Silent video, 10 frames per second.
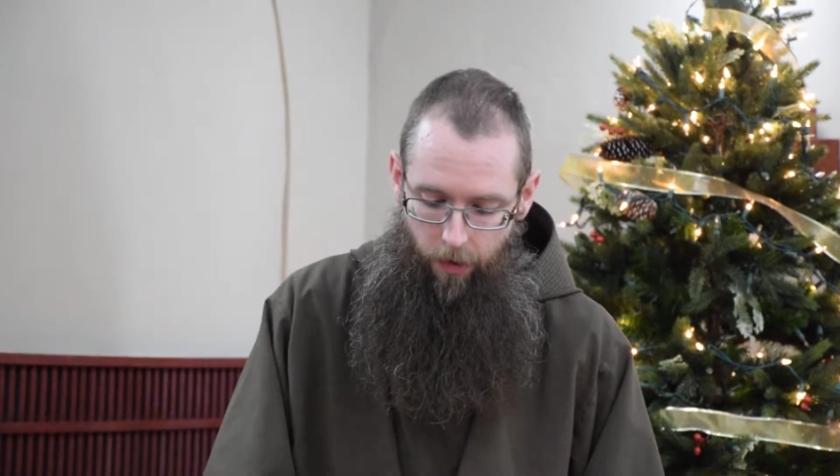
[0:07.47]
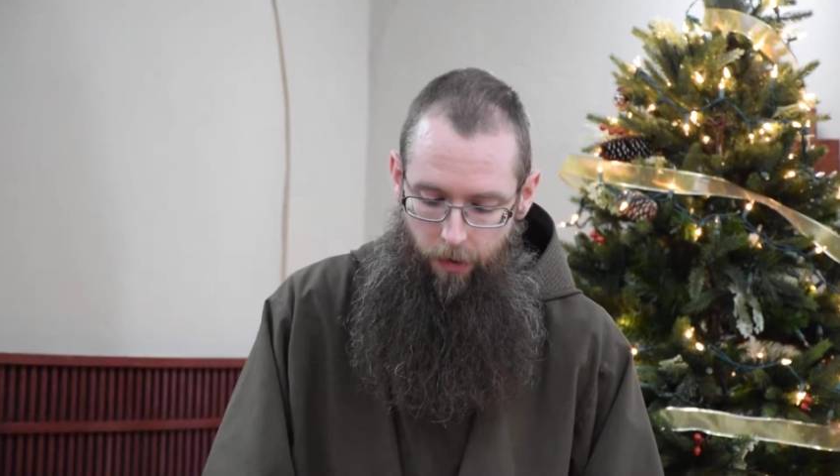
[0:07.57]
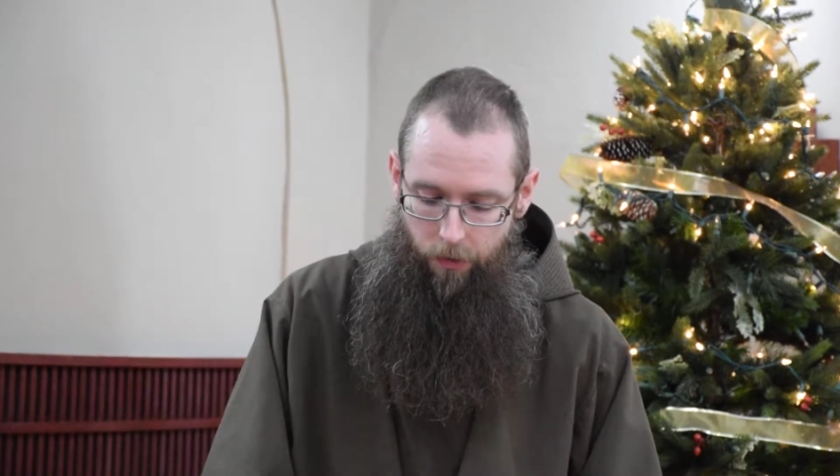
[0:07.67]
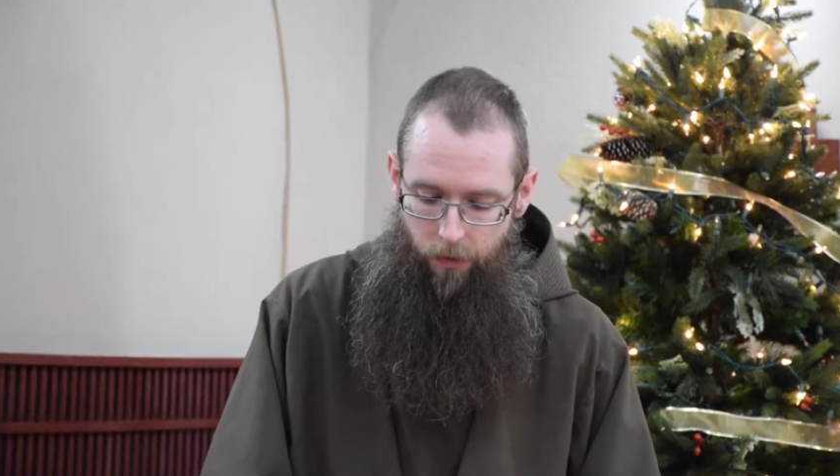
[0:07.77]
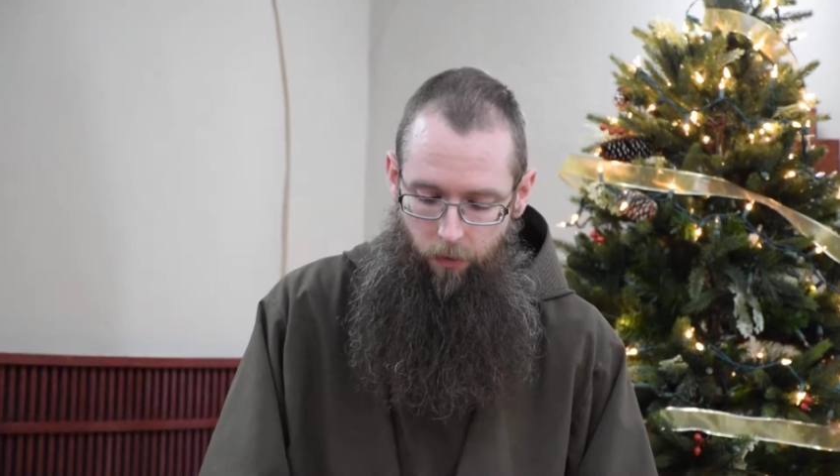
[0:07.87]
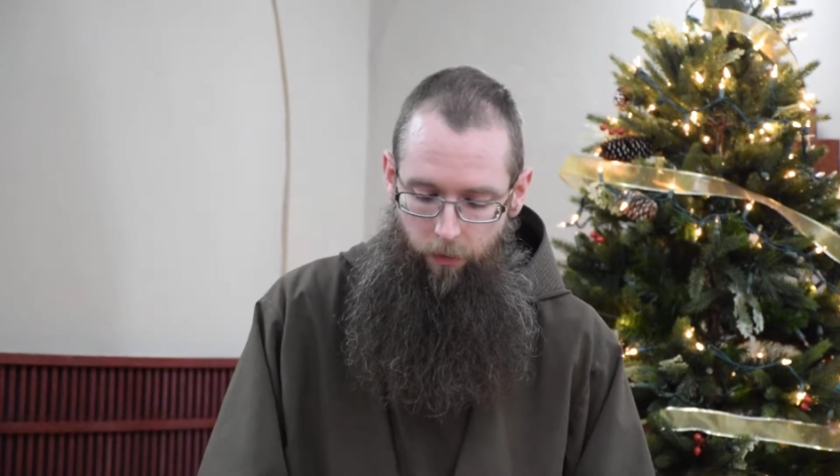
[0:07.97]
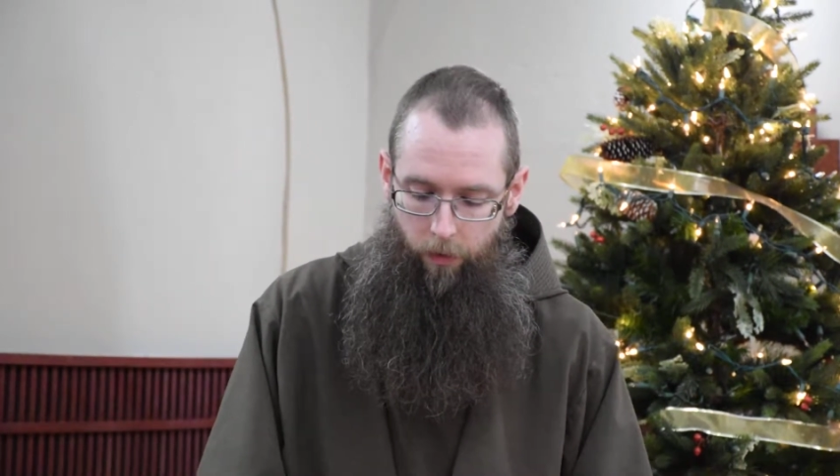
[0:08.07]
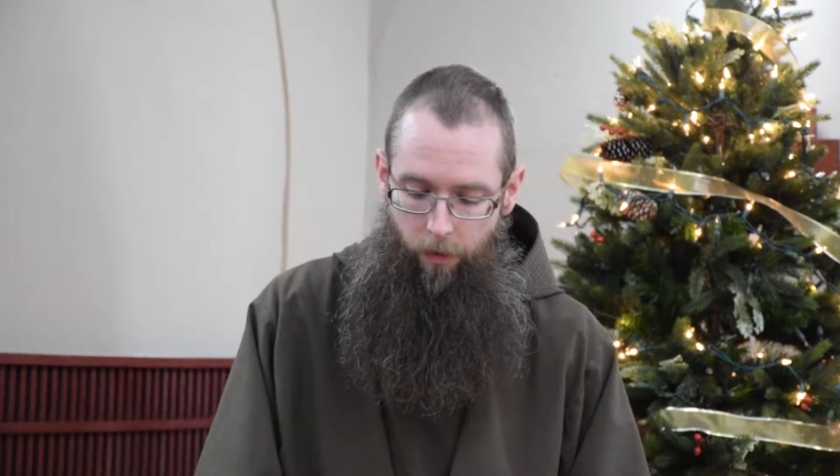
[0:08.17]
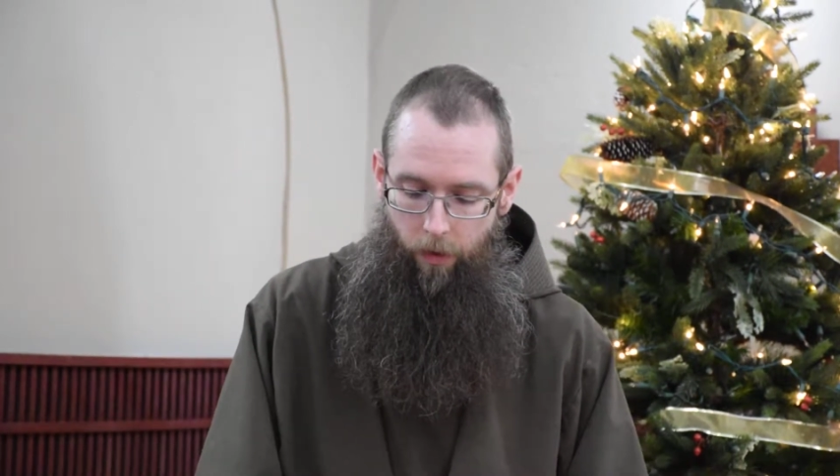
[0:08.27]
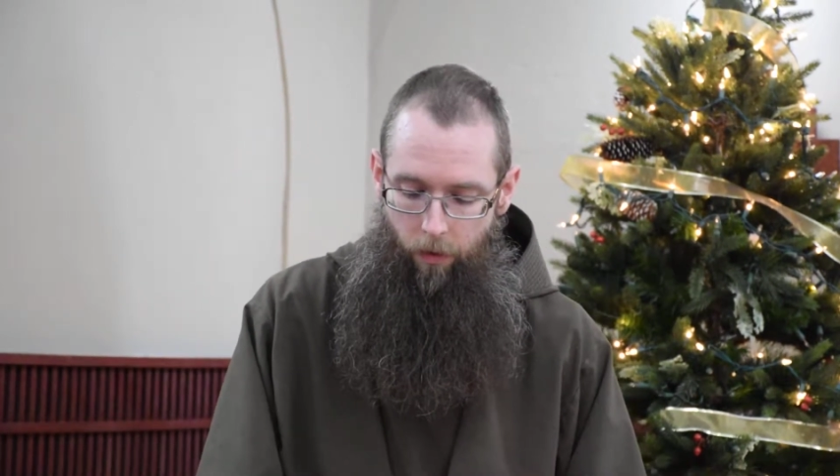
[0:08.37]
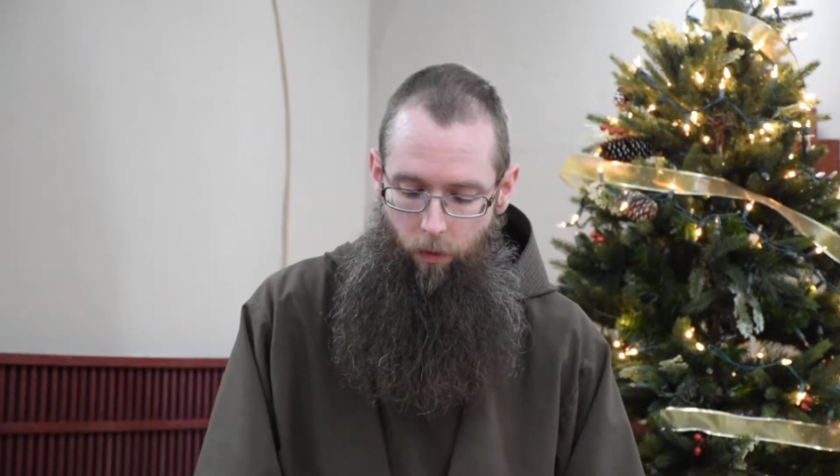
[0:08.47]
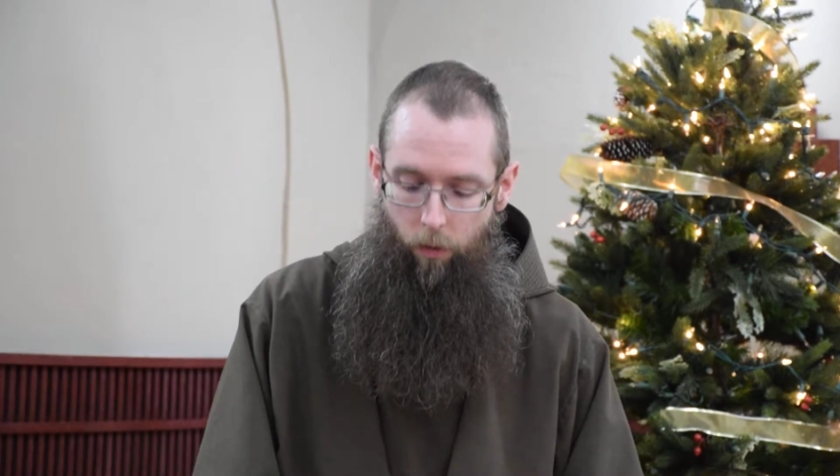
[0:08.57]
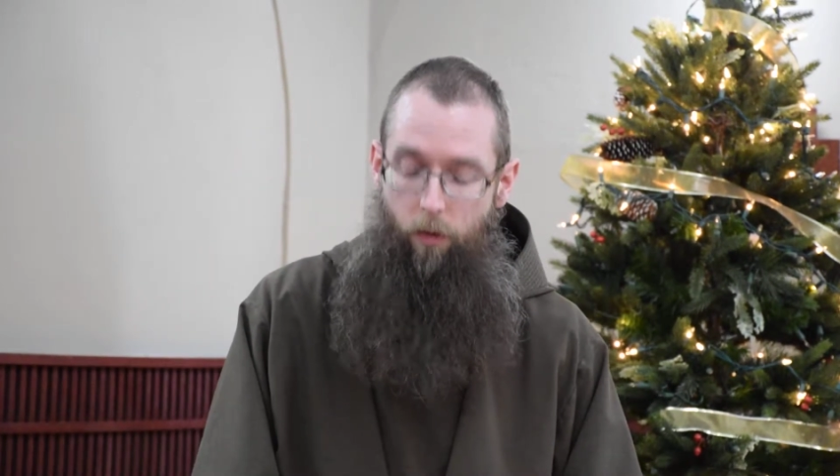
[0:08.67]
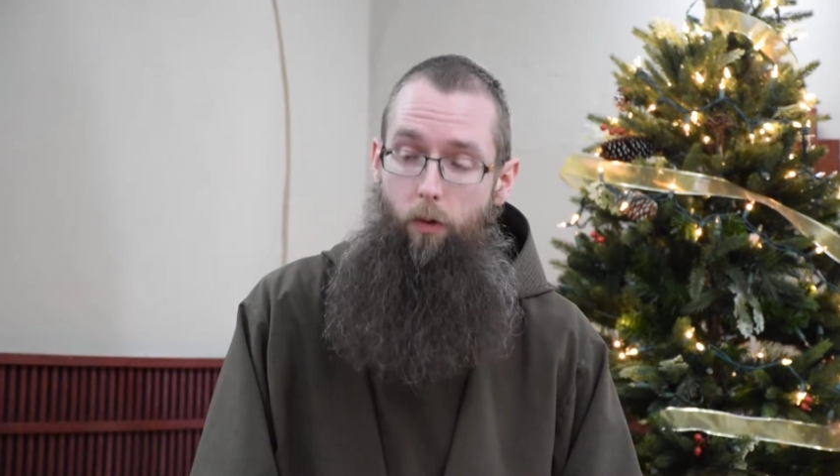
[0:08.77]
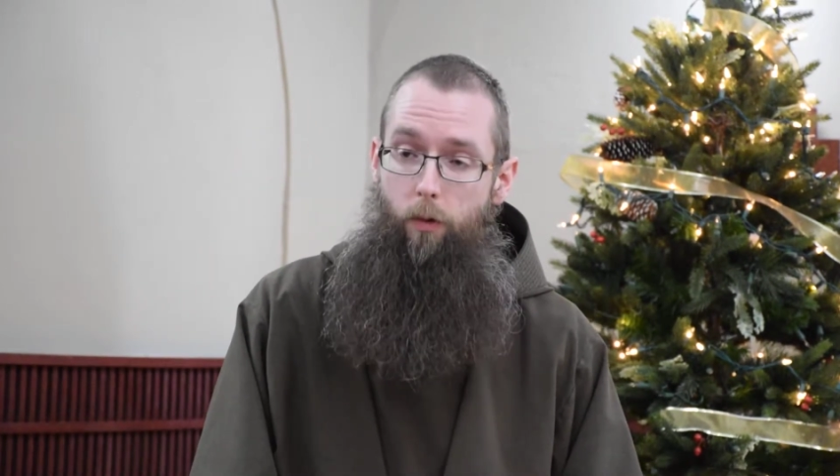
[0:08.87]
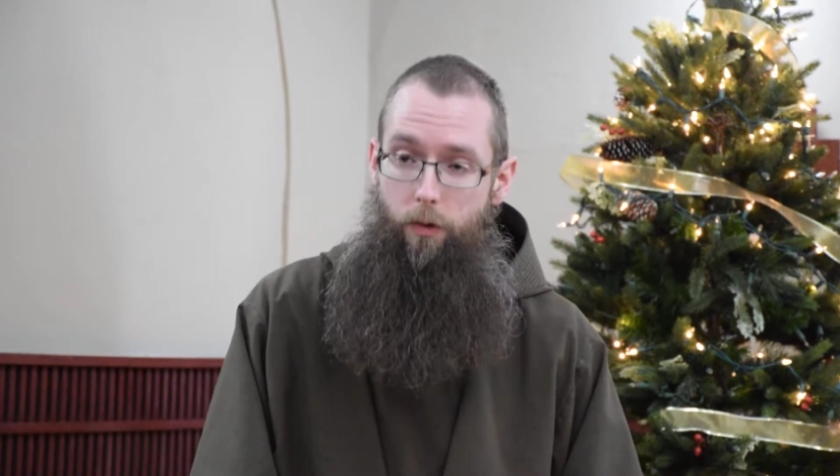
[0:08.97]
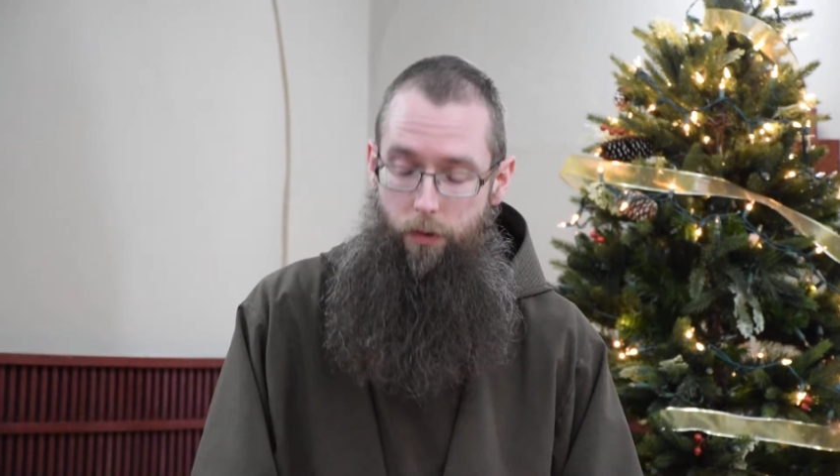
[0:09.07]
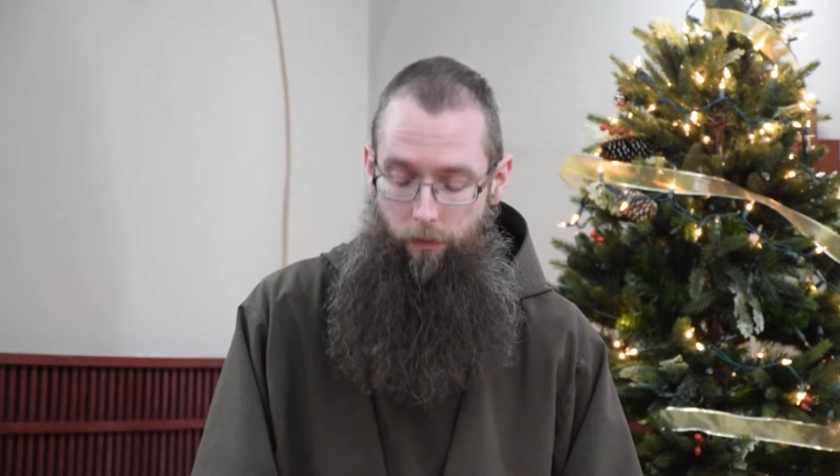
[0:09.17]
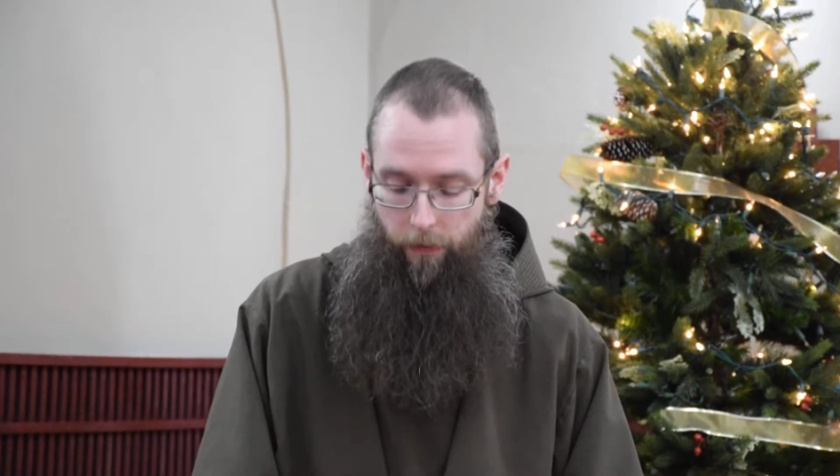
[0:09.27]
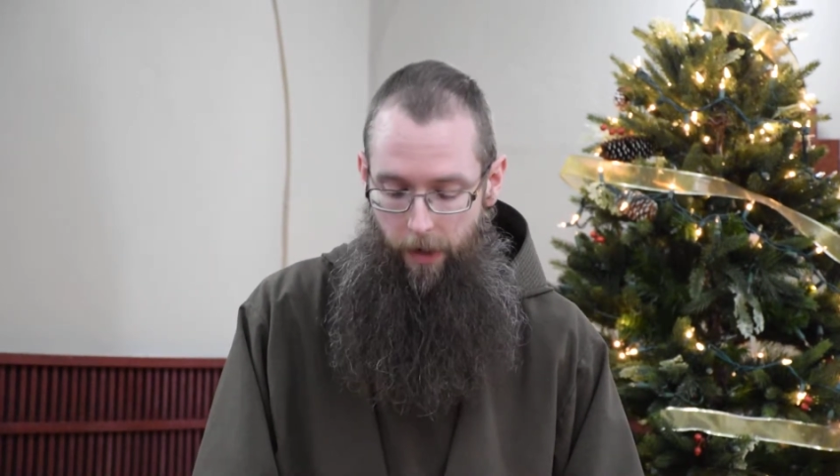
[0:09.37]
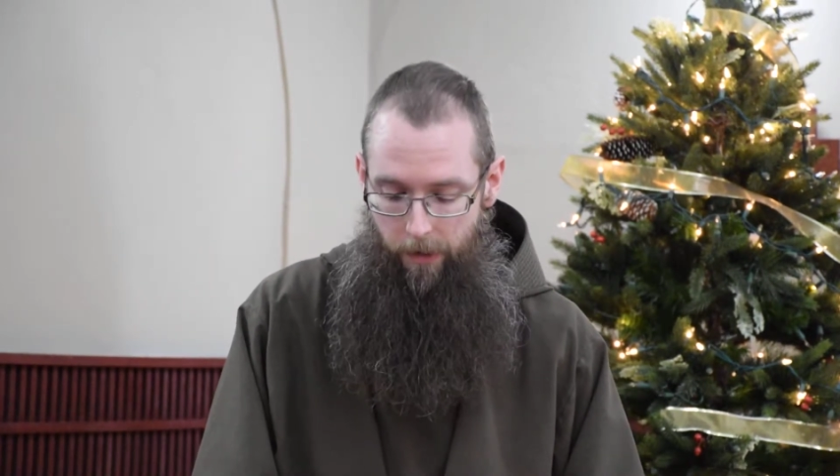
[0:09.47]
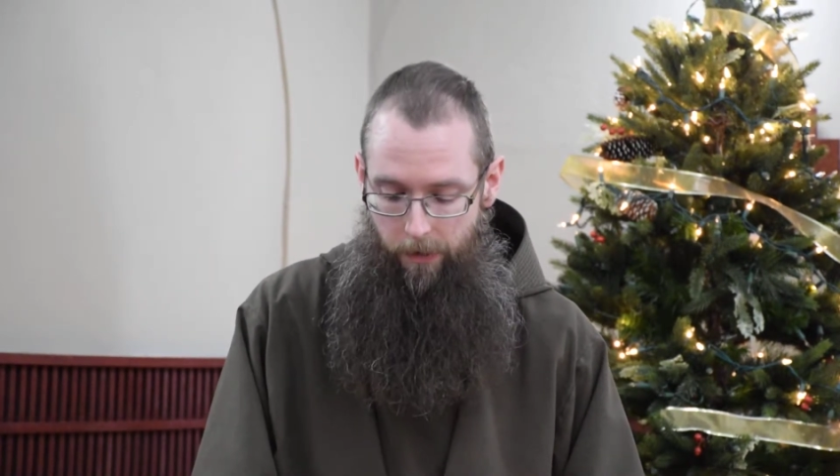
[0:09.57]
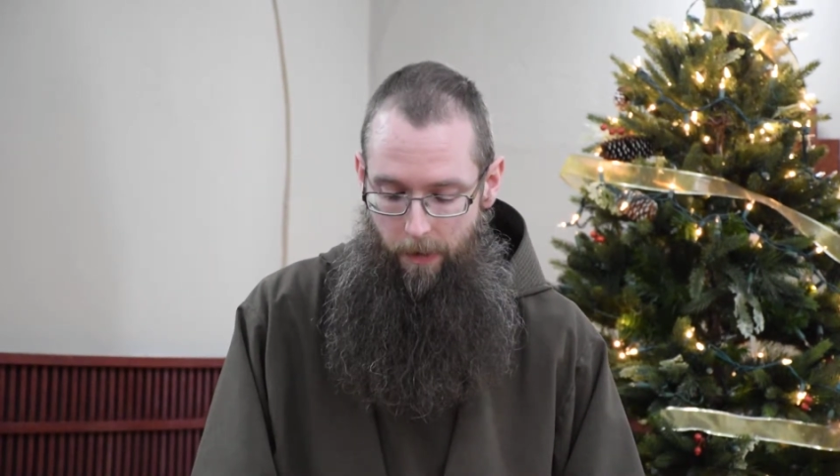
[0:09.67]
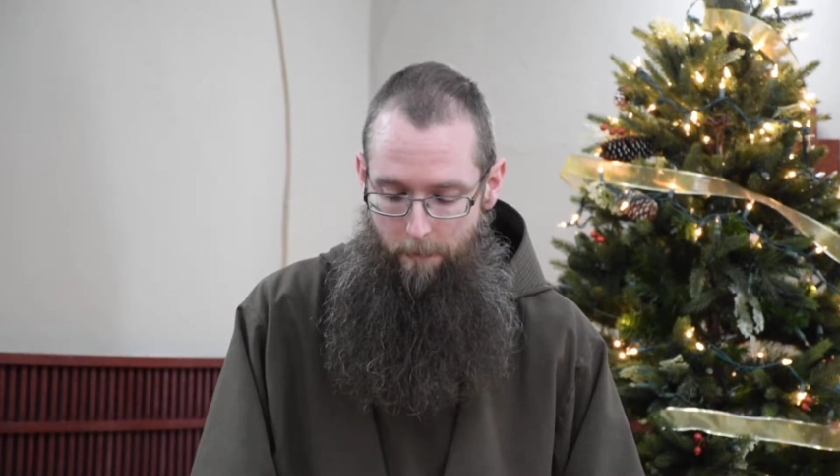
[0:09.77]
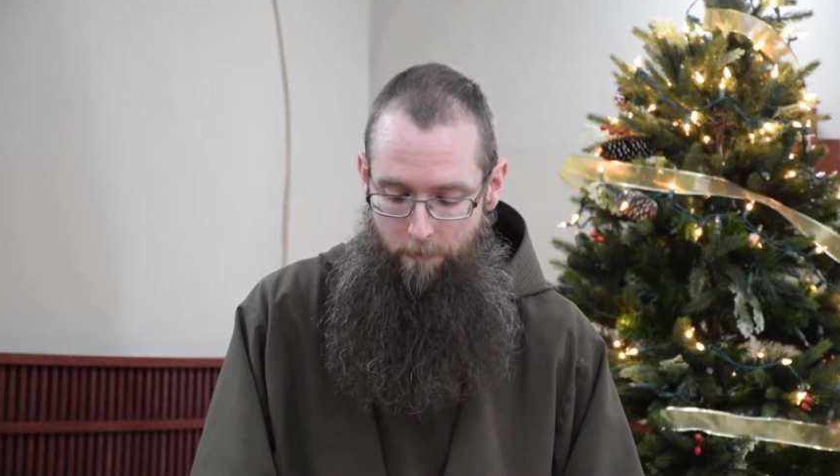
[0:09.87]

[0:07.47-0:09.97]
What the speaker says: as silver or gold is refined.